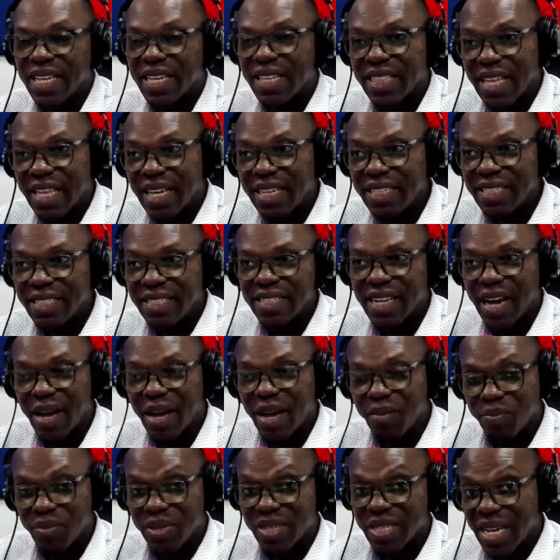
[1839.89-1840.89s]
That
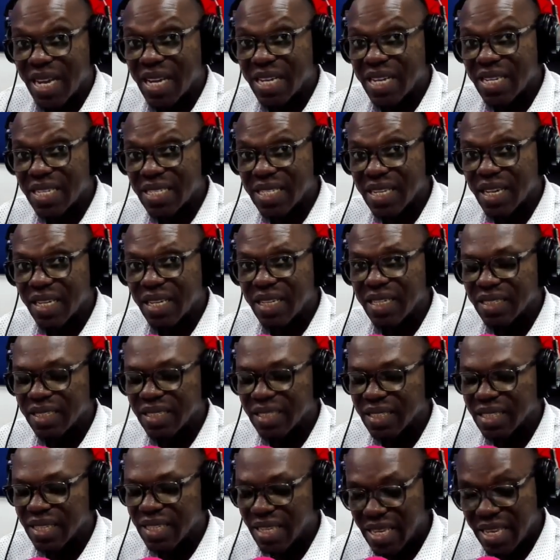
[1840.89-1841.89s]
appetizer
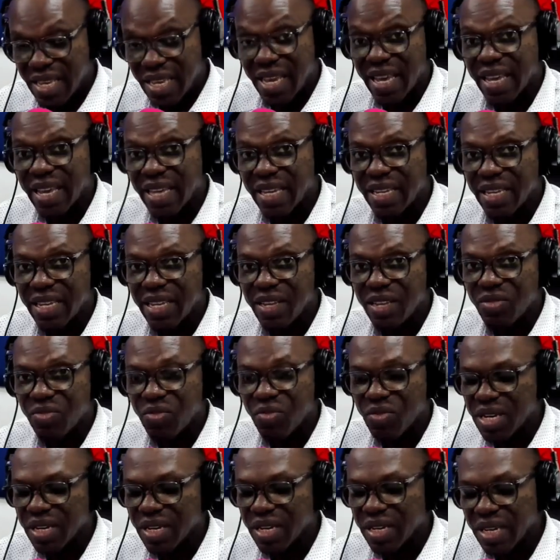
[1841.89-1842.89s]
here in
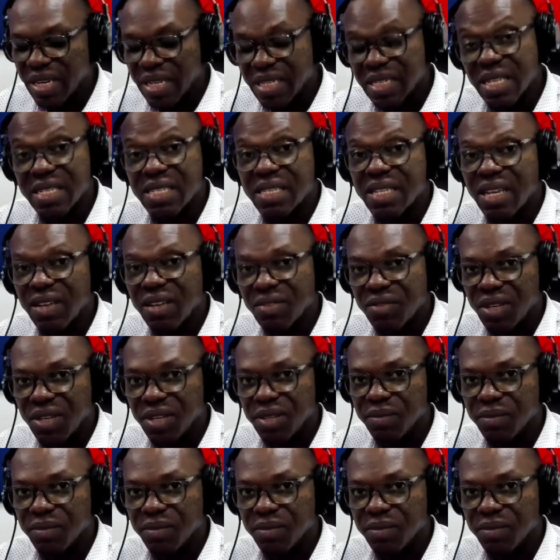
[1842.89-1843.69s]
reading is the survey.